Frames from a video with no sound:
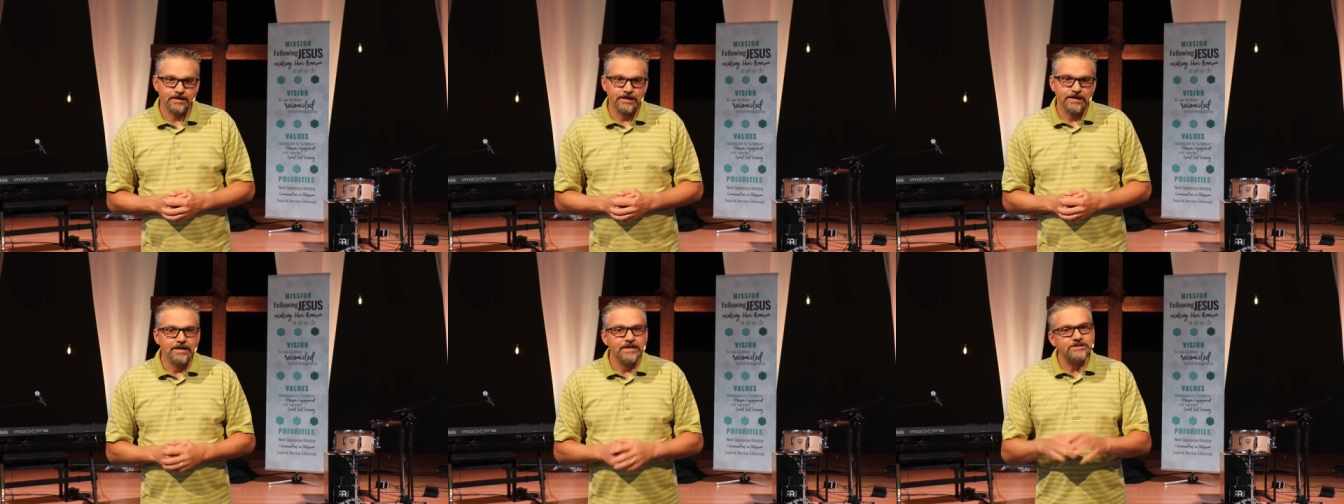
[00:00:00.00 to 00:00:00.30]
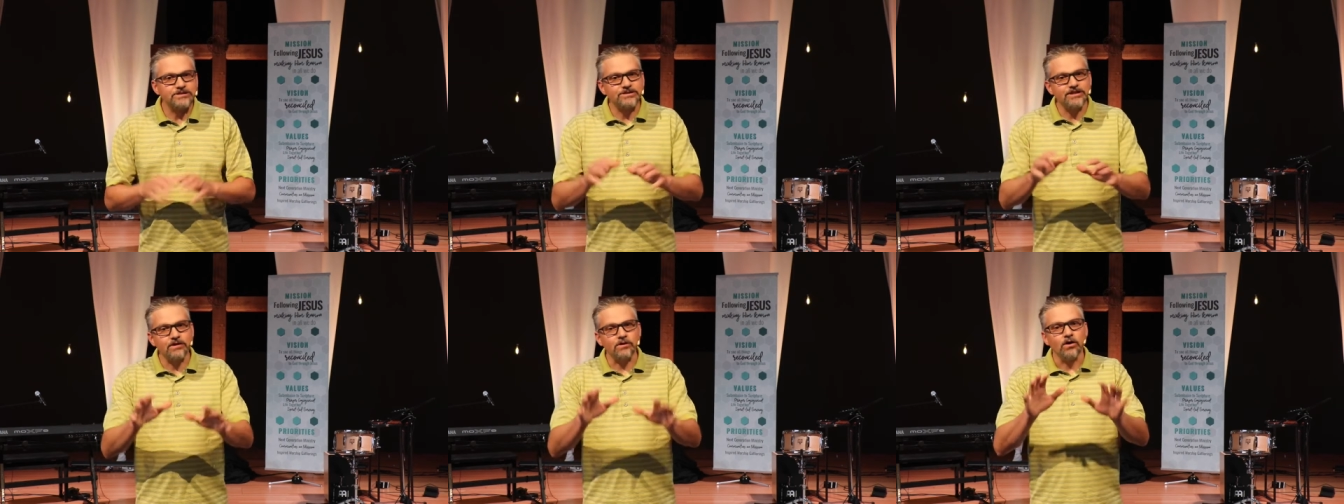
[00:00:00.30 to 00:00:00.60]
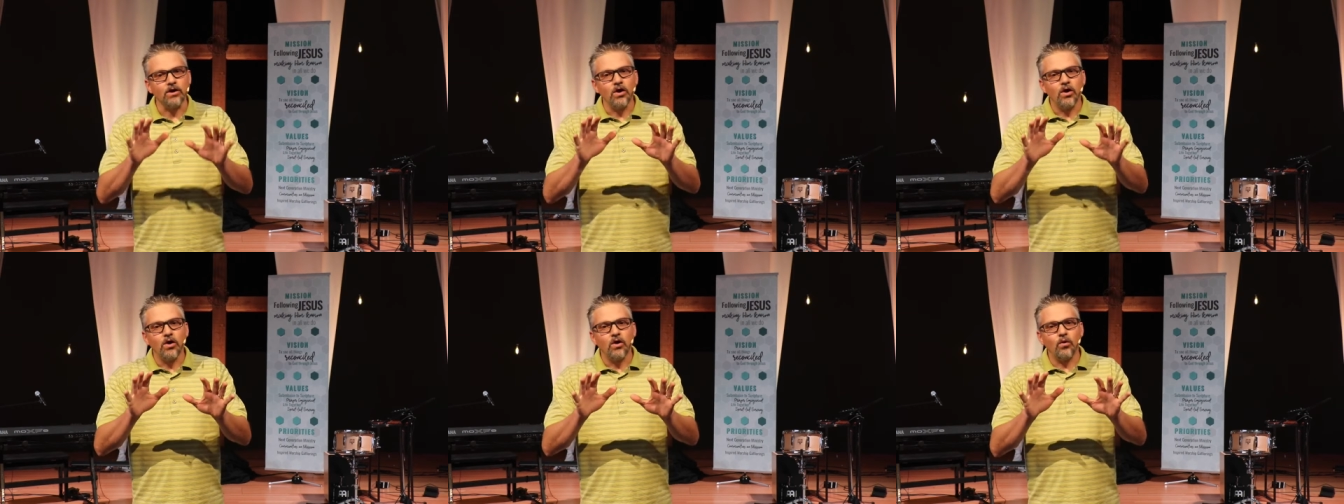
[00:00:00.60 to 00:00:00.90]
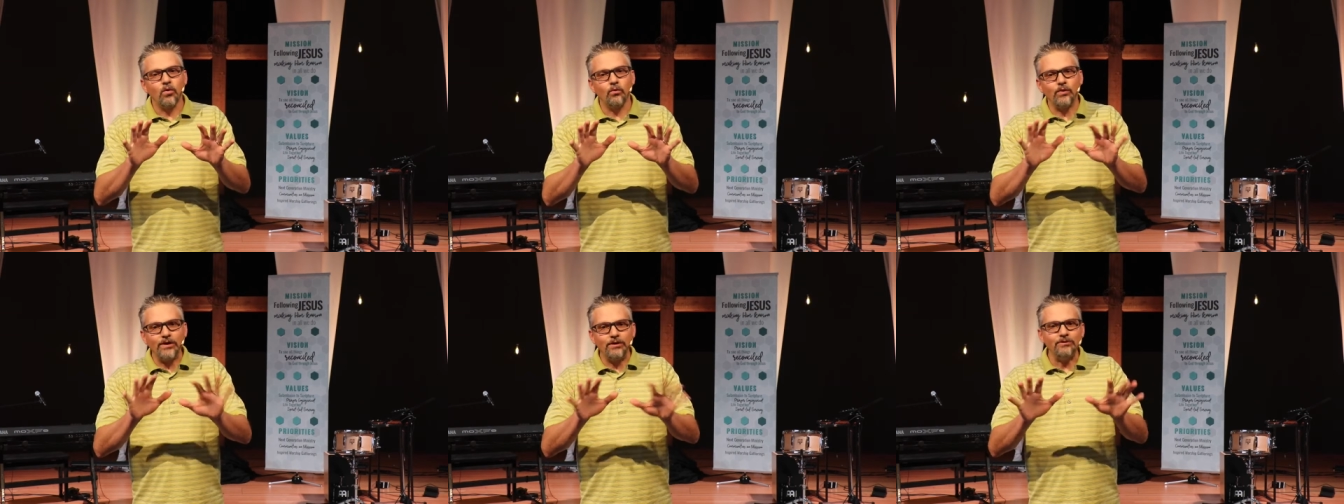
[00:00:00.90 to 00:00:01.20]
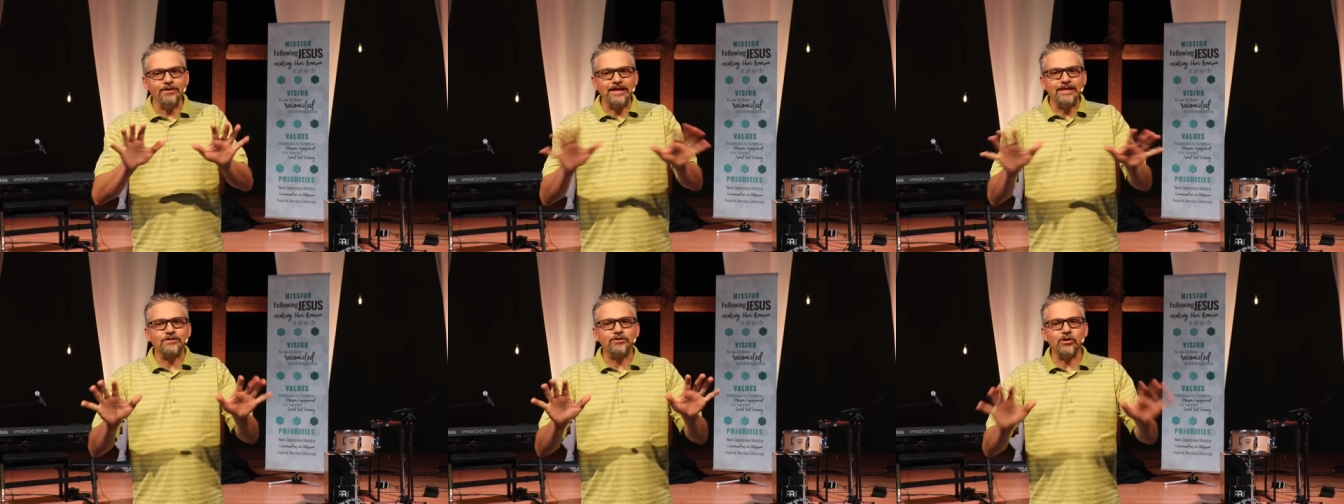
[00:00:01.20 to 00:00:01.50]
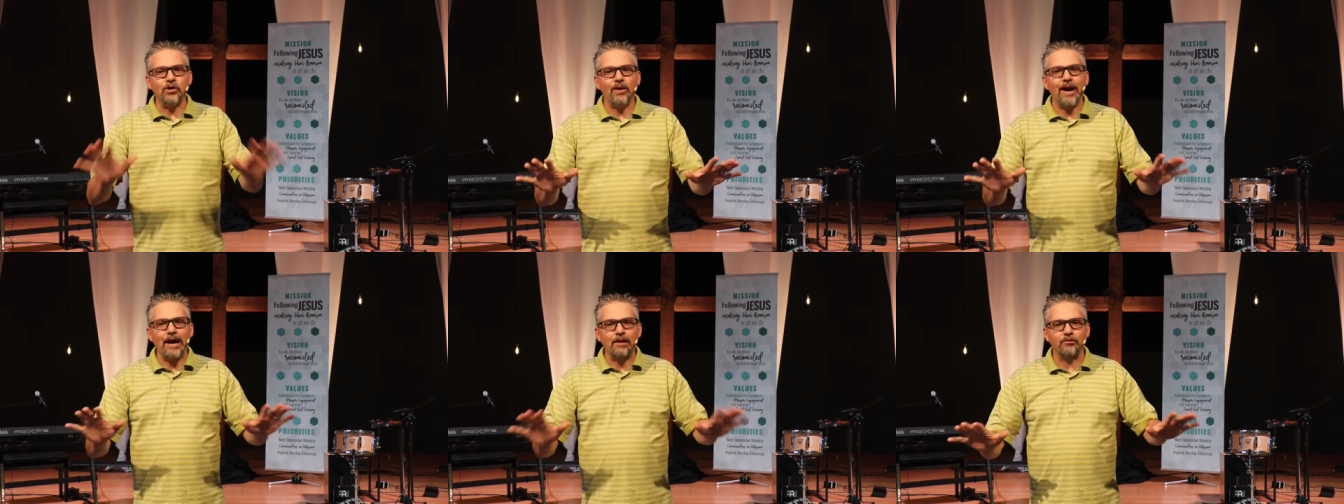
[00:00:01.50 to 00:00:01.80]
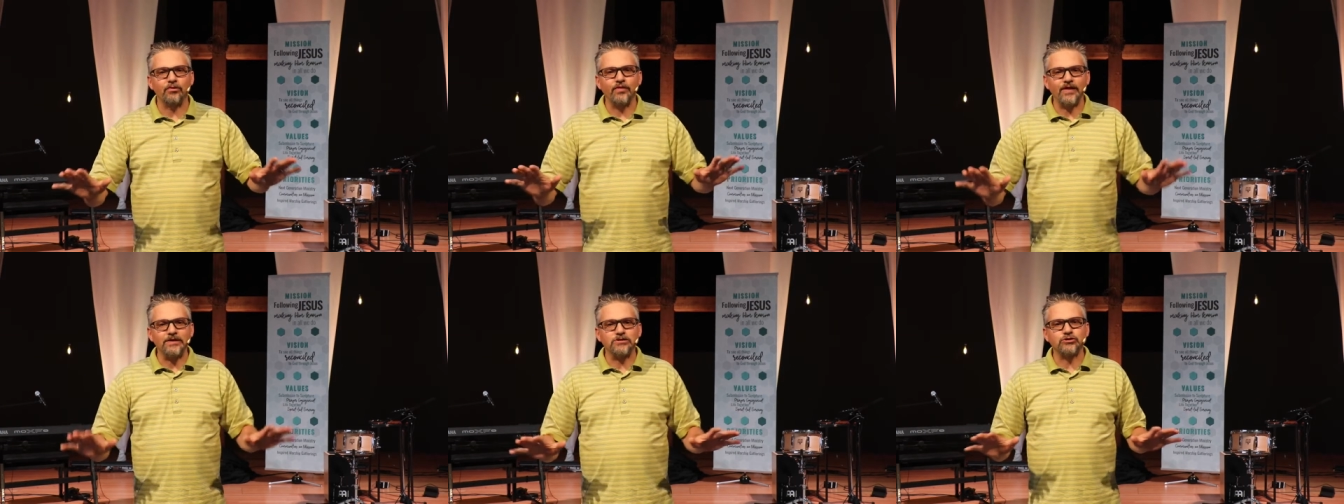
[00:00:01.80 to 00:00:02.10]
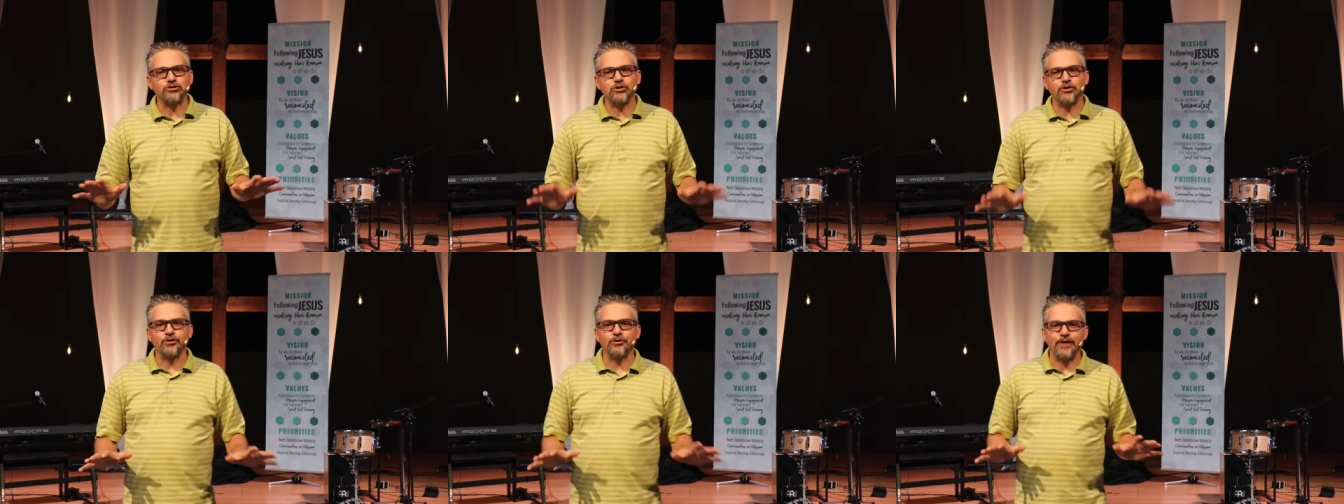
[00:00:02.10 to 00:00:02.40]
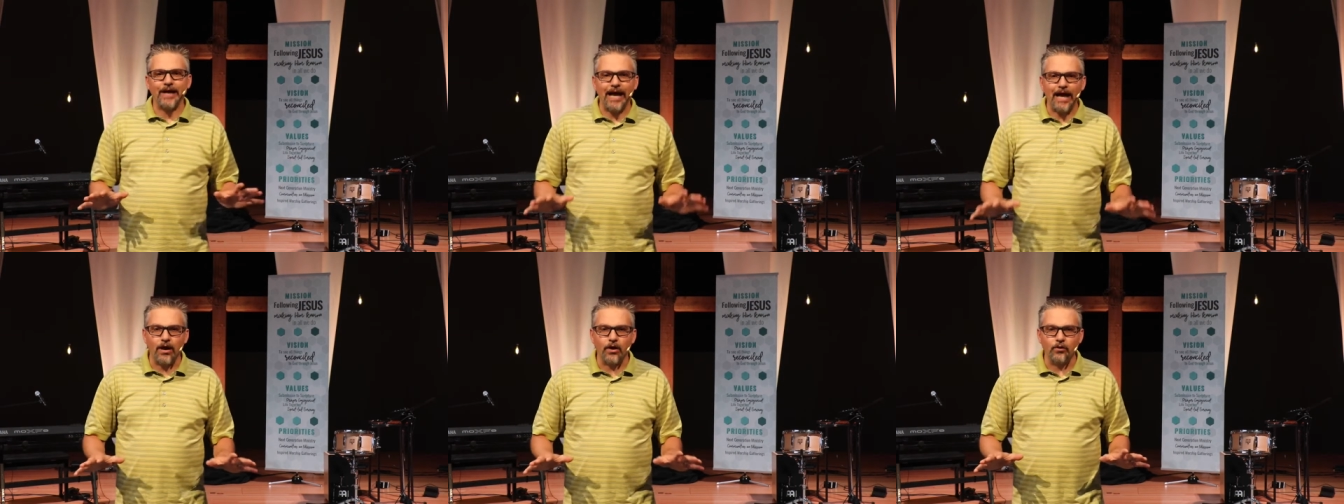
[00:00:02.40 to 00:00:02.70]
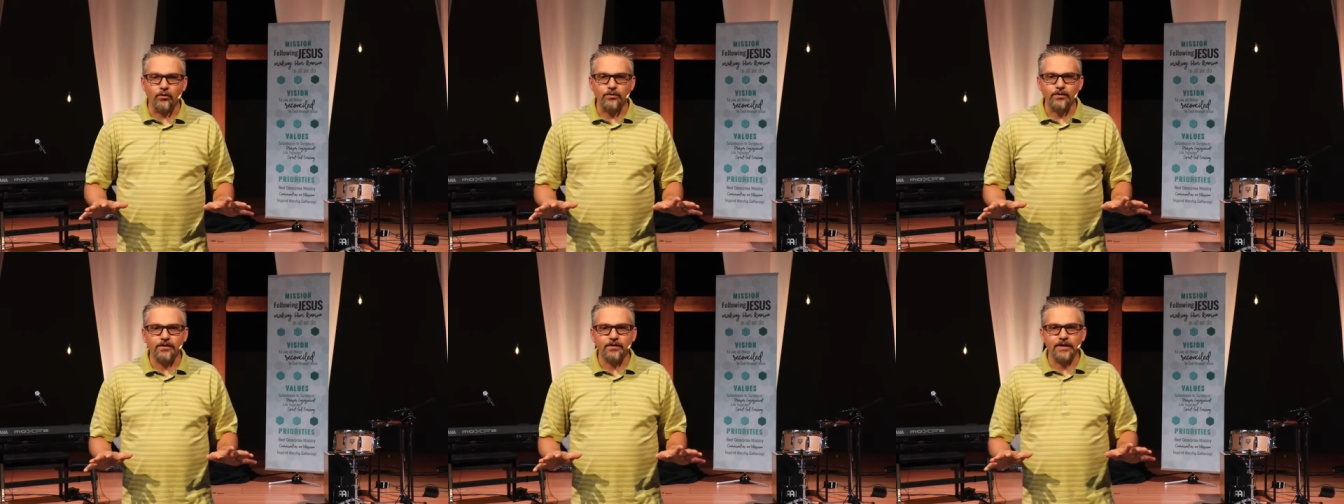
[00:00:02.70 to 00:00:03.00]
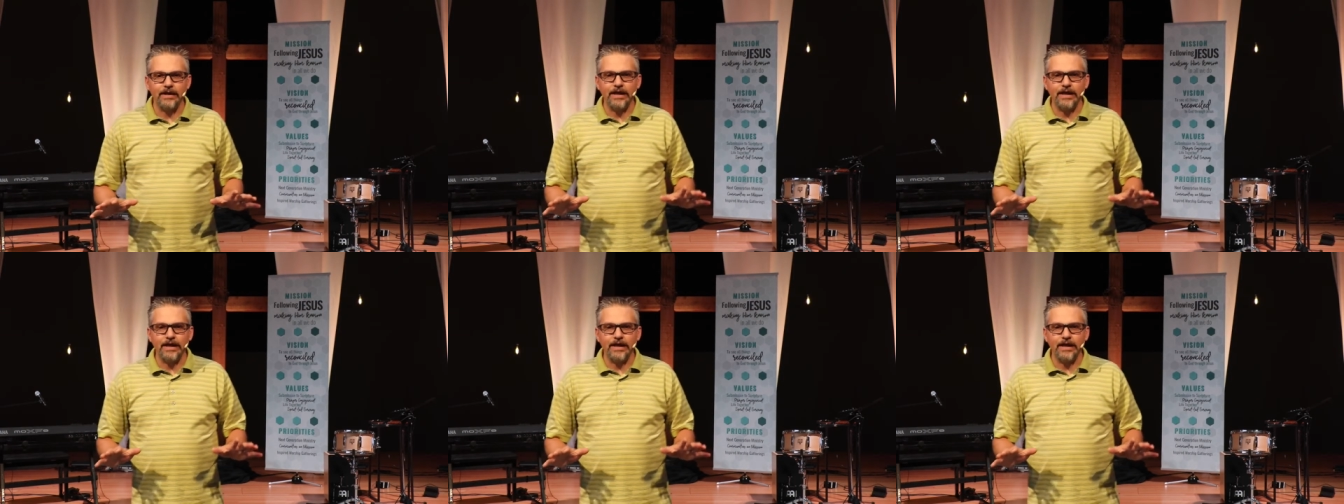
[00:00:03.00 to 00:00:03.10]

Still, we don't need to know how things turned out